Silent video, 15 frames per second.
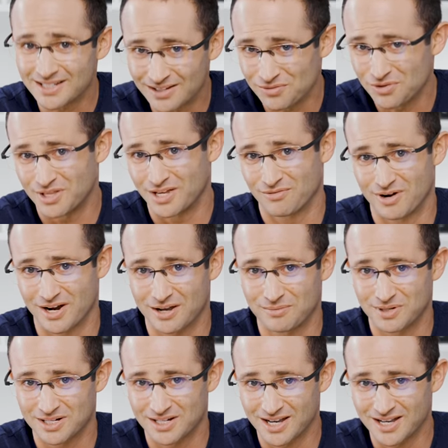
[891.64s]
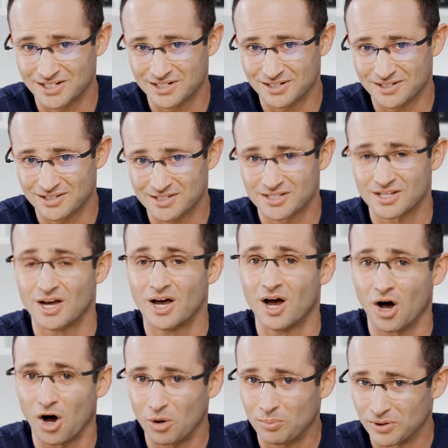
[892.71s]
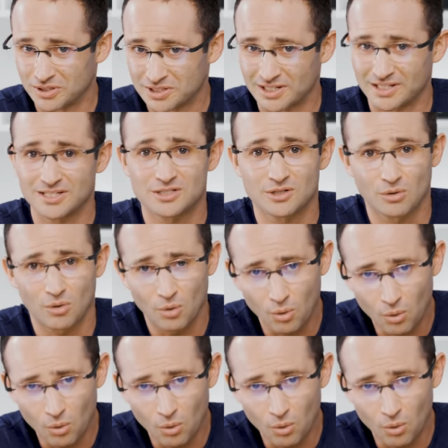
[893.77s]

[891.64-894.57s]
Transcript: give you their recommendations. I'll post links to